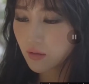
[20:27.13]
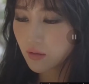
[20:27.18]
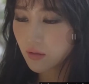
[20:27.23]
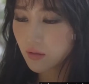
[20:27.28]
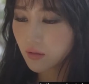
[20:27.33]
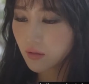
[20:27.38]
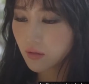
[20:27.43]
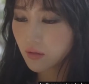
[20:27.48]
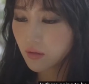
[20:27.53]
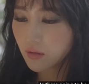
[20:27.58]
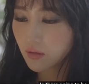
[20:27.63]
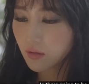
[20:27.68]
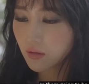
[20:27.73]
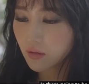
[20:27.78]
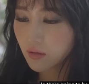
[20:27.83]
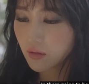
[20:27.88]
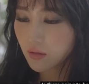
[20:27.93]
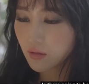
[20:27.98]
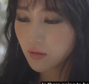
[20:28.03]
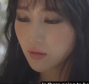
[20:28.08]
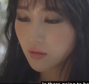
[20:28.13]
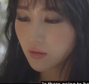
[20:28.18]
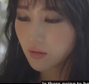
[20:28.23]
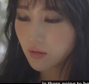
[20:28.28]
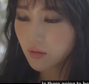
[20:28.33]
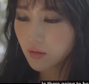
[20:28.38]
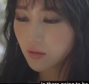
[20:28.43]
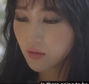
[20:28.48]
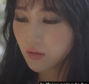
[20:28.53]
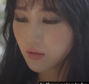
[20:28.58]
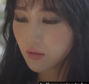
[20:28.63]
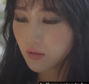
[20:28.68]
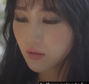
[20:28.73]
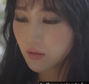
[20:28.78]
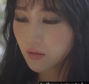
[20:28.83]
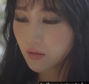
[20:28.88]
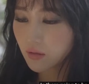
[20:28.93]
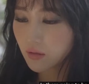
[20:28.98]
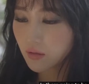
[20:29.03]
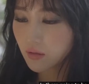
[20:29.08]

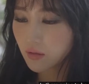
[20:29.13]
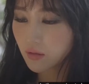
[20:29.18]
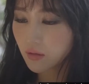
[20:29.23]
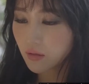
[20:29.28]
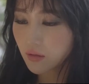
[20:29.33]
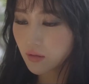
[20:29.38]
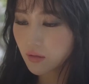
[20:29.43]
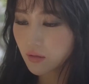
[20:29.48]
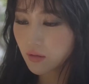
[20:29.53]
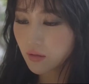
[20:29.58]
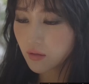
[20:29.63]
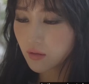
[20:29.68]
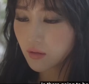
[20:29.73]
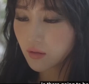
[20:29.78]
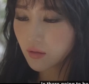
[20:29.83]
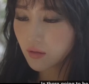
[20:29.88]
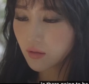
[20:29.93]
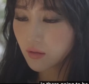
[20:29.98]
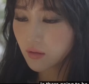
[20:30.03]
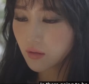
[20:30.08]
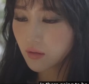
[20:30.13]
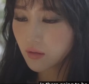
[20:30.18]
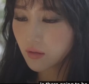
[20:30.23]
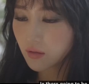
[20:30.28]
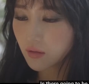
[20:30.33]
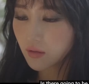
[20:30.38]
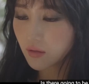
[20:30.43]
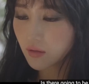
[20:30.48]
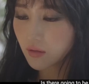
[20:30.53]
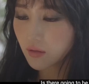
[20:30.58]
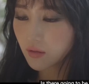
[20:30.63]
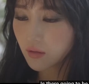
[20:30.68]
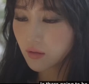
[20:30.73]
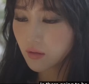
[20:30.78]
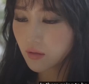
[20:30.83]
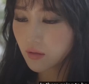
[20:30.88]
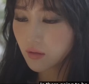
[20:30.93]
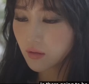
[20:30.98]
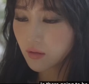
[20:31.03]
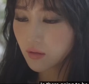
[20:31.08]

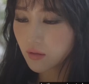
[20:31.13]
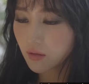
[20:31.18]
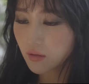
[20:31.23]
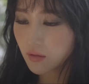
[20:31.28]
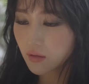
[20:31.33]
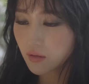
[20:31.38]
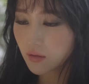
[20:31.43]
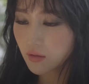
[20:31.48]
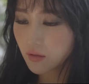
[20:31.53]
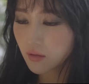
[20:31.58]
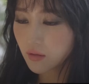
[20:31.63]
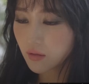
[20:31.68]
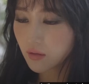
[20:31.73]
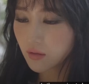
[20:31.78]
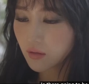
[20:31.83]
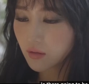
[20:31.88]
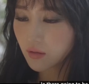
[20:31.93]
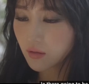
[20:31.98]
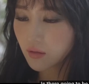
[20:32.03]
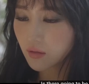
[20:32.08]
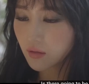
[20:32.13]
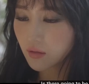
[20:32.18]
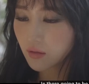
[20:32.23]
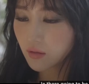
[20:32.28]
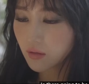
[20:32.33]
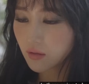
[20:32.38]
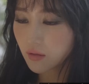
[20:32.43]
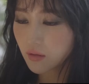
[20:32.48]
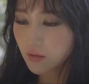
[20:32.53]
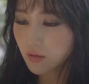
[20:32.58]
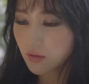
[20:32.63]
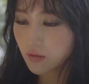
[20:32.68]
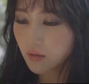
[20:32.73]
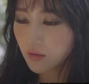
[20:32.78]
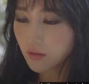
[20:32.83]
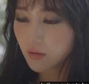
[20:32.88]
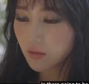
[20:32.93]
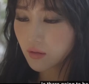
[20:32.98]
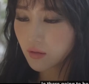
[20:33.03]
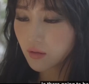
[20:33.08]

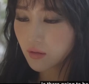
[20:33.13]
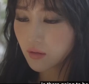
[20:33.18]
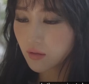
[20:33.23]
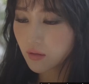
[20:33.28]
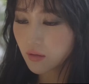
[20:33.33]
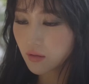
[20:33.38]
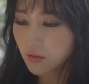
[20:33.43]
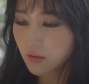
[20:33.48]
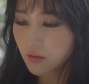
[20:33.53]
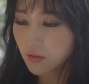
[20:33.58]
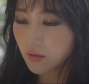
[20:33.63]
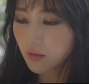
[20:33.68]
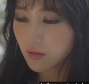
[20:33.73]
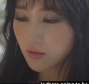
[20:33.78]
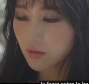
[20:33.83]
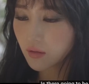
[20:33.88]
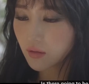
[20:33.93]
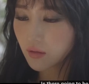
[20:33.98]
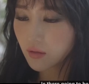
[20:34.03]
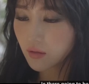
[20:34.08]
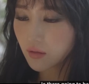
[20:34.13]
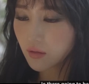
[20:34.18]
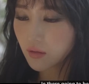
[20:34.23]
(not speaking)